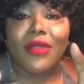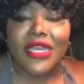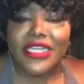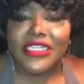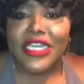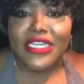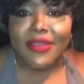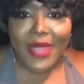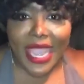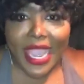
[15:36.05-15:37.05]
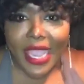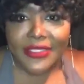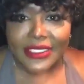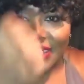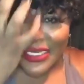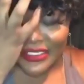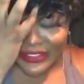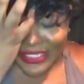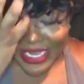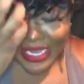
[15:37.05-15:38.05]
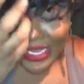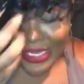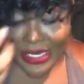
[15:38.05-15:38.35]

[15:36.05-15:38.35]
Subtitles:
religion in your mind to understand